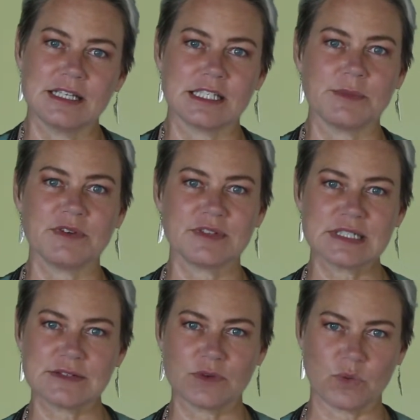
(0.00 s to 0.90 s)
some of the
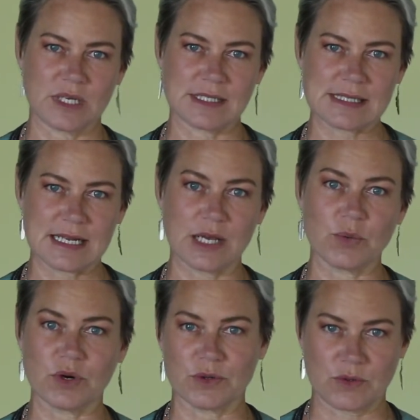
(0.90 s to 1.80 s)
different ways that I
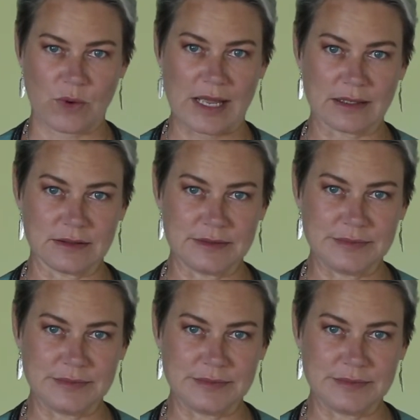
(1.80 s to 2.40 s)
work with a rattle.